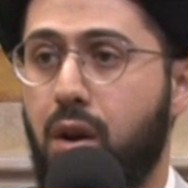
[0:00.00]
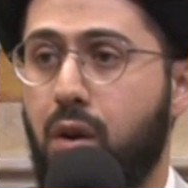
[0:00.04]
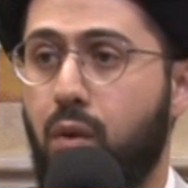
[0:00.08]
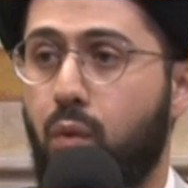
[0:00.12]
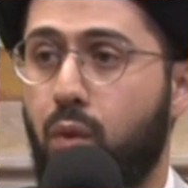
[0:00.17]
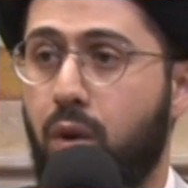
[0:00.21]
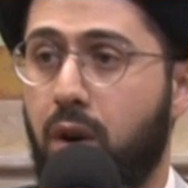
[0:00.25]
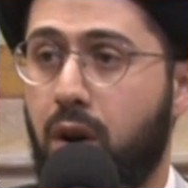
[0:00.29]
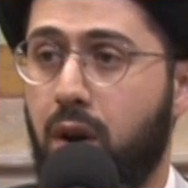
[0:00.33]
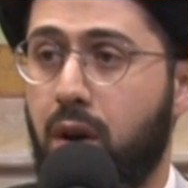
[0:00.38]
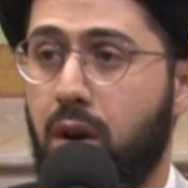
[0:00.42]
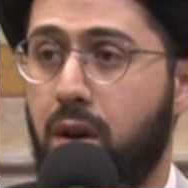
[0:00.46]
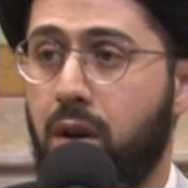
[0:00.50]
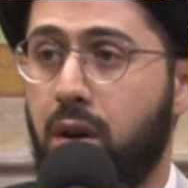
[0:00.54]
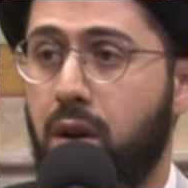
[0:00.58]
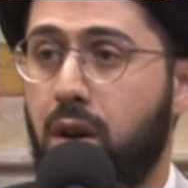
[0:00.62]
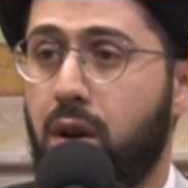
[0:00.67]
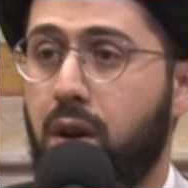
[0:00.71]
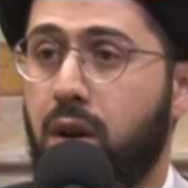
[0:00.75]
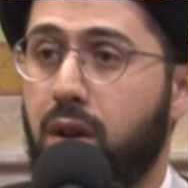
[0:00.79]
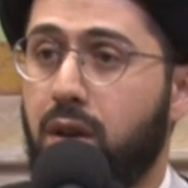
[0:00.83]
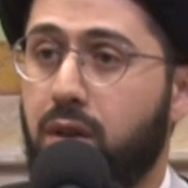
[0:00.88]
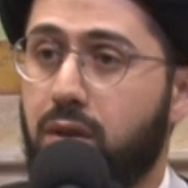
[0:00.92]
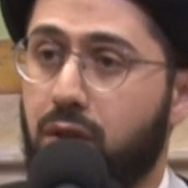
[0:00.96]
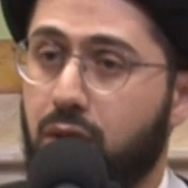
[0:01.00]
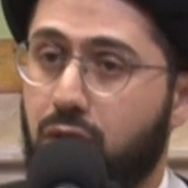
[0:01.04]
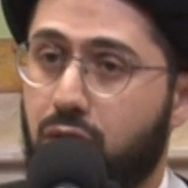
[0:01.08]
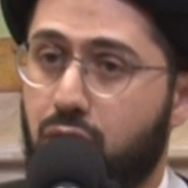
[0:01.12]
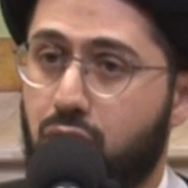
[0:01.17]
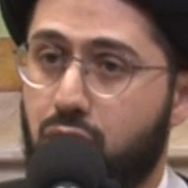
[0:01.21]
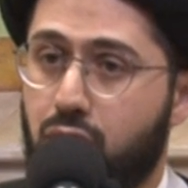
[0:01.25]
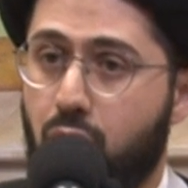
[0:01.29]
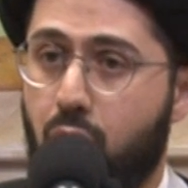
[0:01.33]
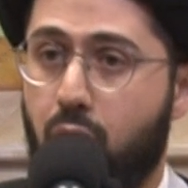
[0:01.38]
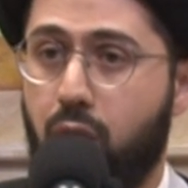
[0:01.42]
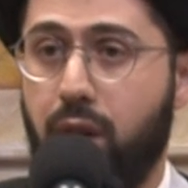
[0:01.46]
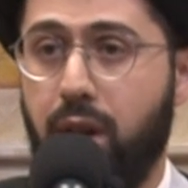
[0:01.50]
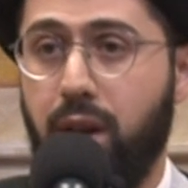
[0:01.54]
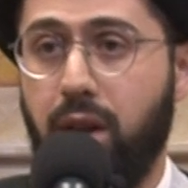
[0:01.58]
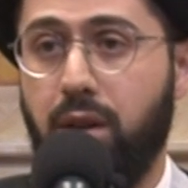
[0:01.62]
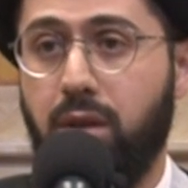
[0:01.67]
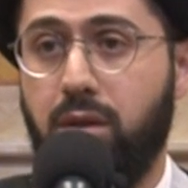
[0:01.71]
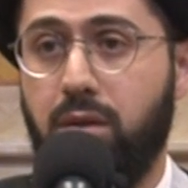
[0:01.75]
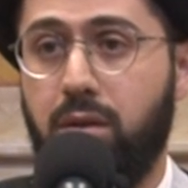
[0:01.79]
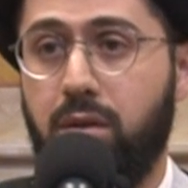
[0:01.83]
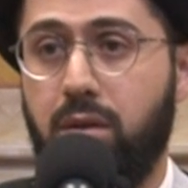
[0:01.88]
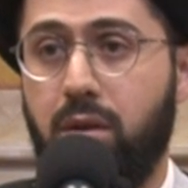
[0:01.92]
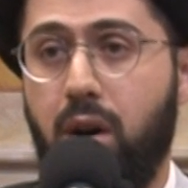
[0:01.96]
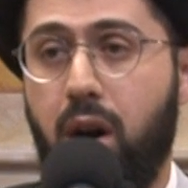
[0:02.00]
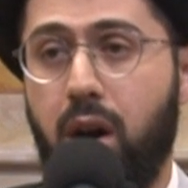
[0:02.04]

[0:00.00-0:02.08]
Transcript: were destroyed.